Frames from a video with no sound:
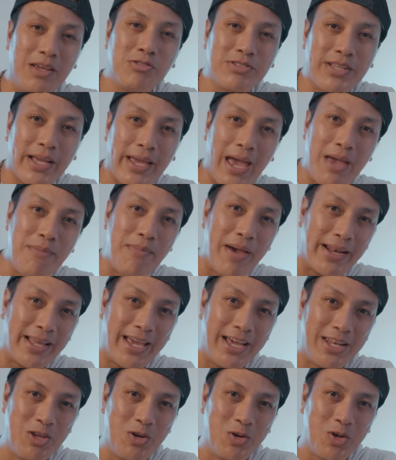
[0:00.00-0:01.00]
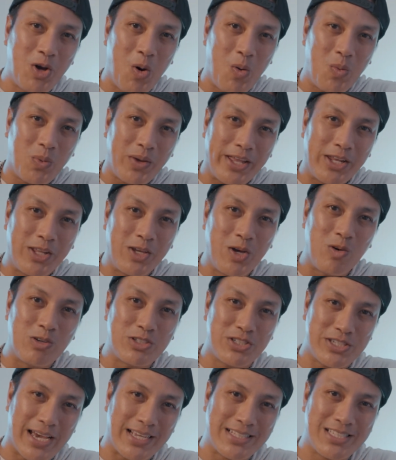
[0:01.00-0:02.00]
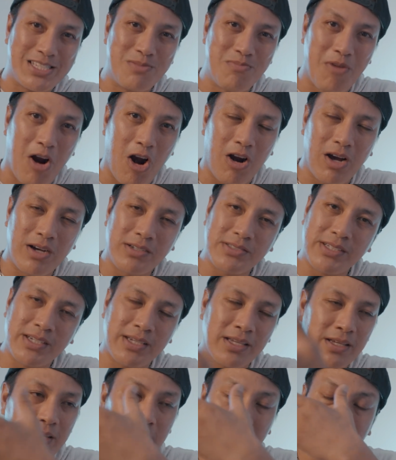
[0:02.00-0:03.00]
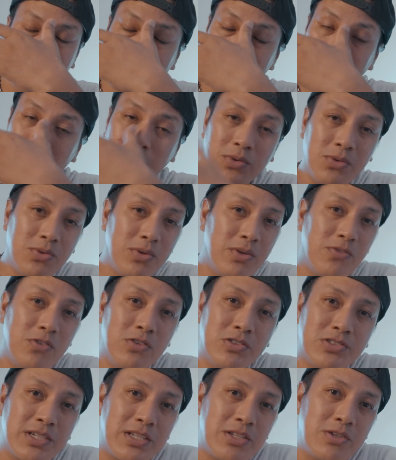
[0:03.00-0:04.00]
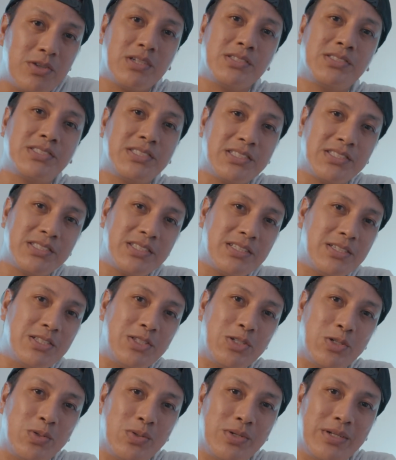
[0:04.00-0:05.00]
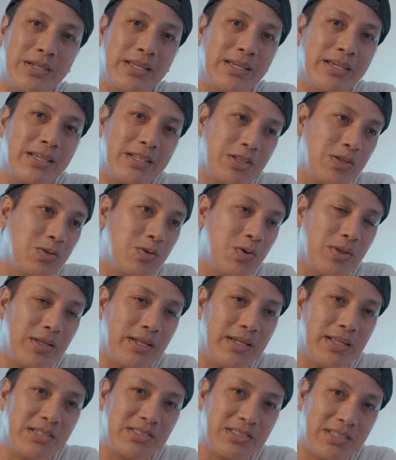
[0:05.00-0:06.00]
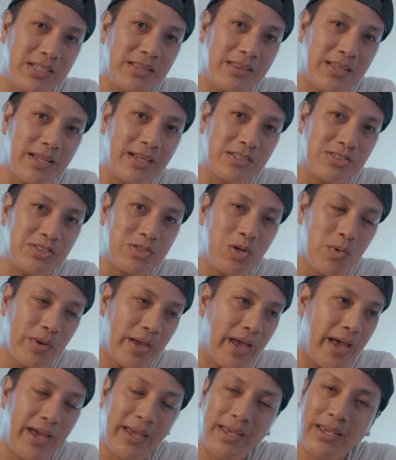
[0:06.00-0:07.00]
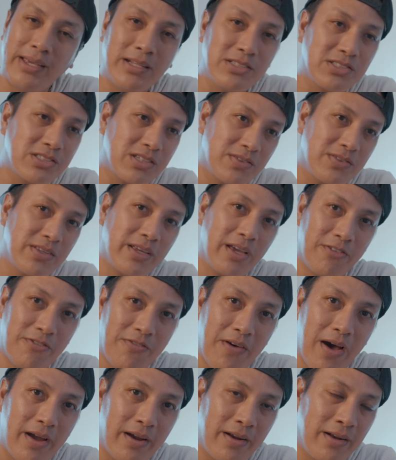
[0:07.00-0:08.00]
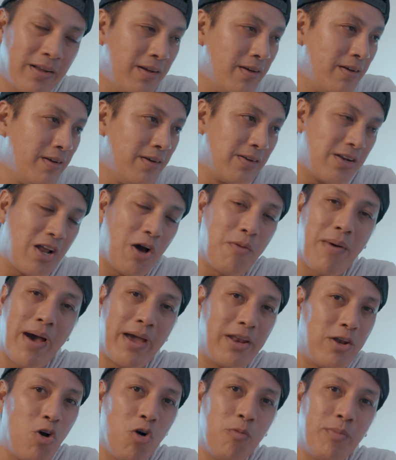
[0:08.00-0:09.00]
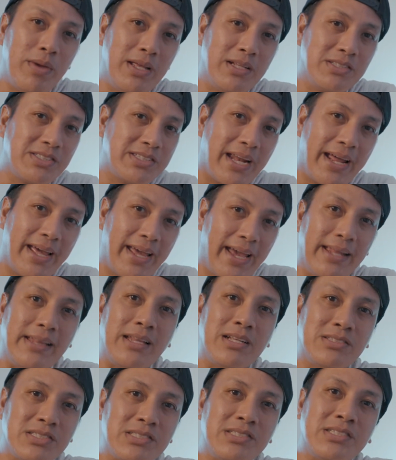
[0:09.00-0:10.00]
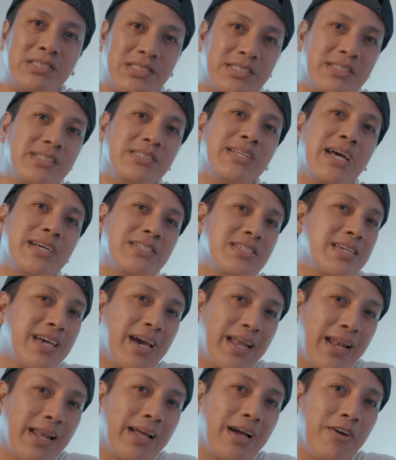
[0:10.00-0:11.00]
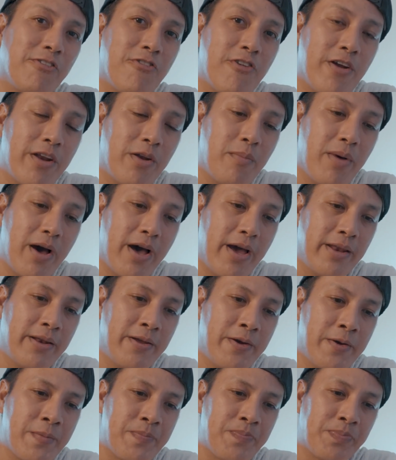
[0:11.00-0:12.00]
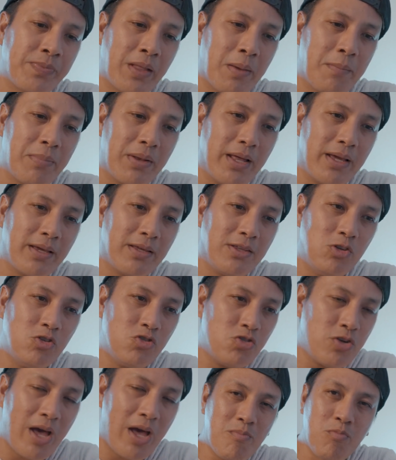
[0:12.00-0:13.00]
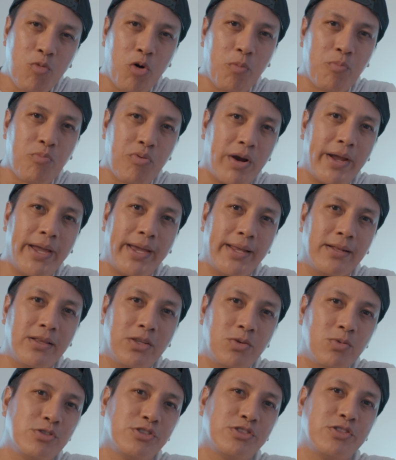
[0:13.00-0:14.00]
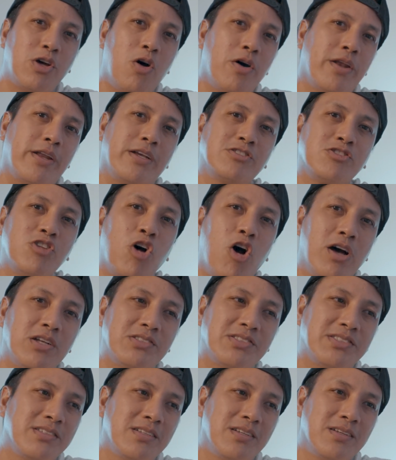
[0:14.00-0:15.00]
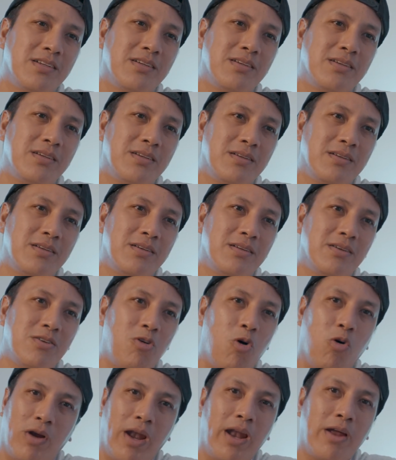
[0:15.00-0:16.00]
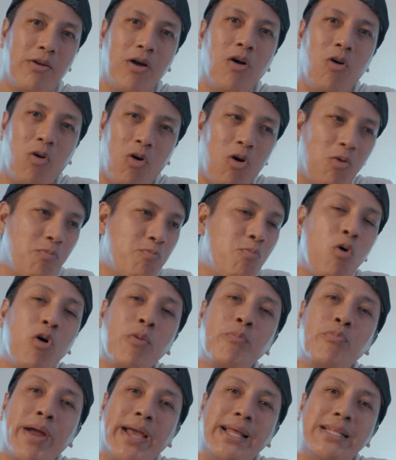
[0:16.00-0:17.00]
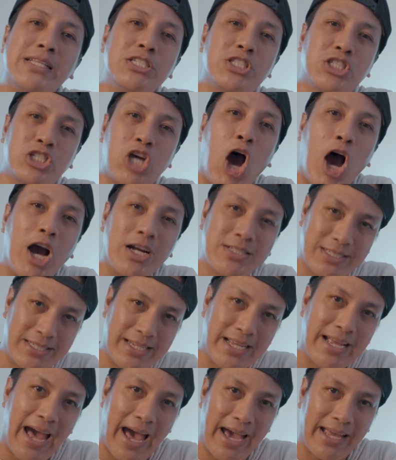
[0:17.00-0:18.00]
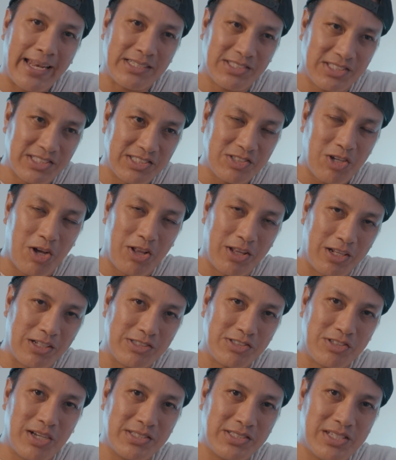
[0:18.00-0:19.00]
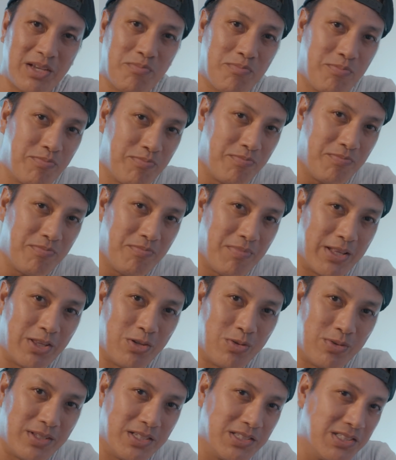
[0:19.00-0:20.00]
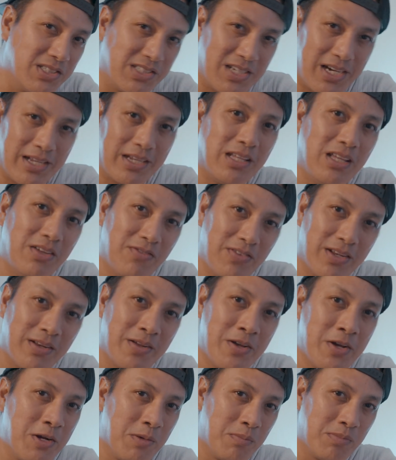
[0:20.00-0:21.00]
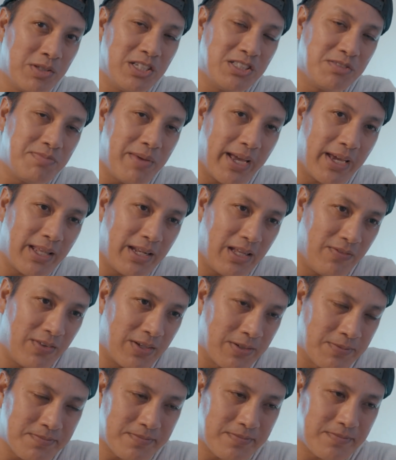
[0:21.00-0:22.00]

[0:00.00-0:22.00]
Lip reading: was like, hey man, can you go check tomorrow? I was like, dude, if you send your assistant to do it and he can do only this and he thinks it's okay, he deserves to get fired. Now, by no means that I hate this assistant. It's actually kind of like a friend of mine. But like, you should more brain to install an exhaust, or more brain to talk to the guy that's installing the exhaust. That, my dude, this is uneven. Please make it even.